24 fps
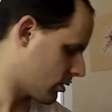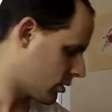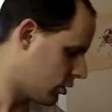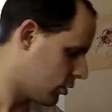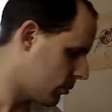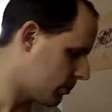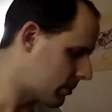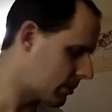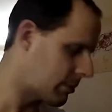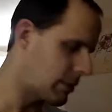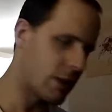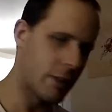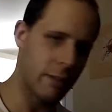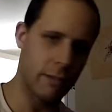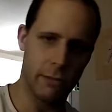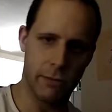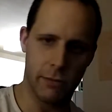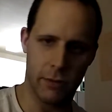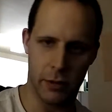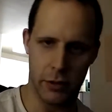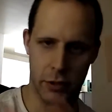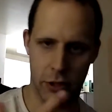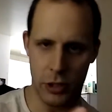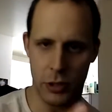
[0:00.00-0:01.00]
COOPERMAN
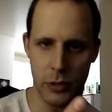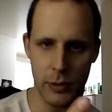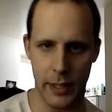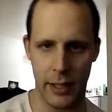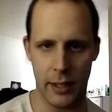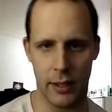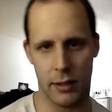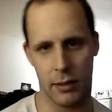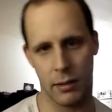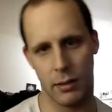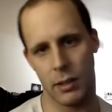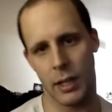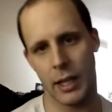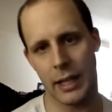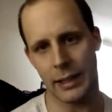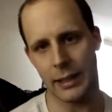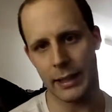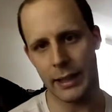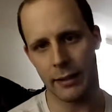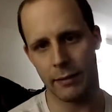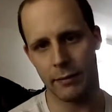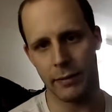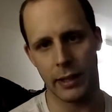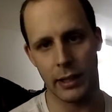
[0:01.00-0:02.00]
for doing a
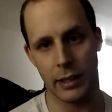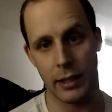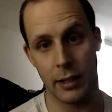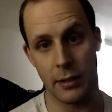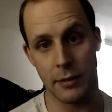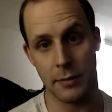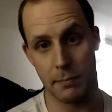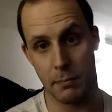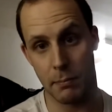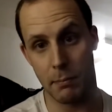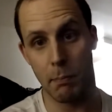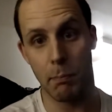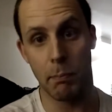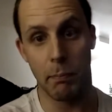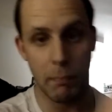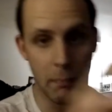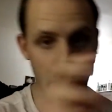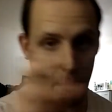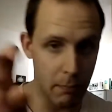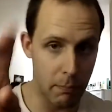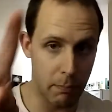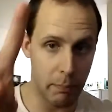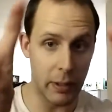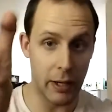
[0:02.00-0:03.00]
Glen Valez
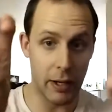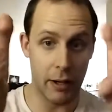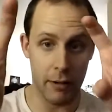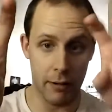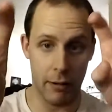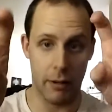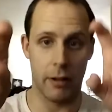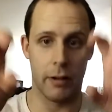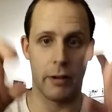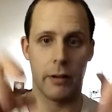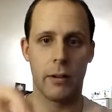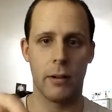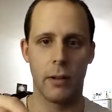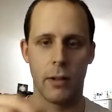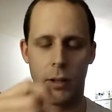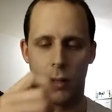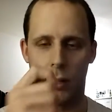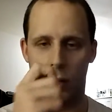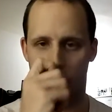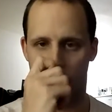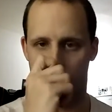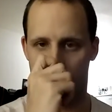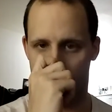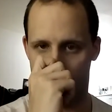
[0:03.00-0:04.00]
bodhran
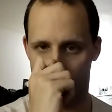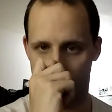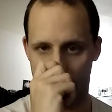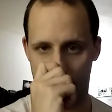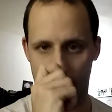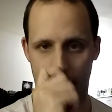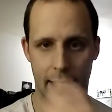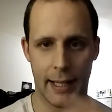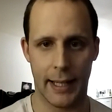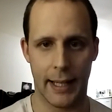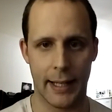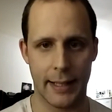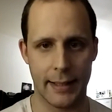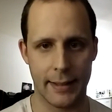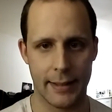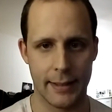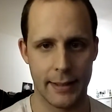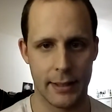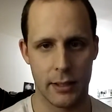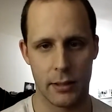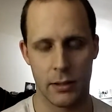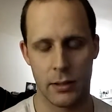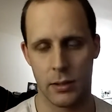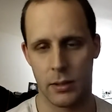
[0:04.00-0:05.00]
like that?
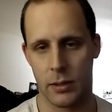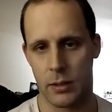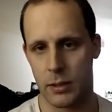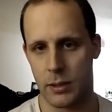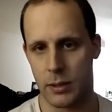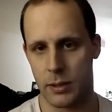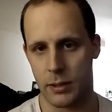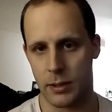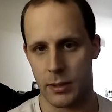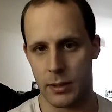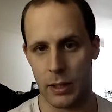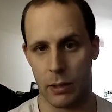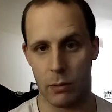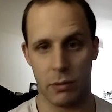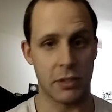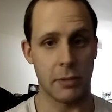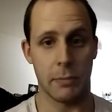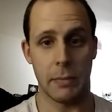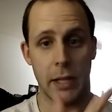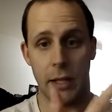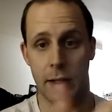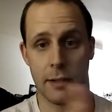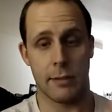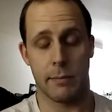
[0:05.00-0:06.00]

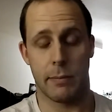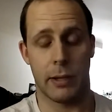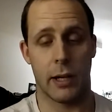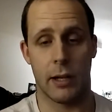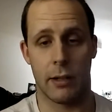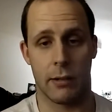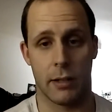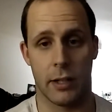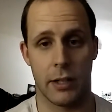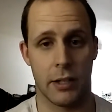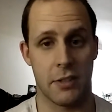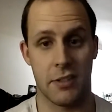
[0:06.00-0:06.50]
To me, it's a bodhran.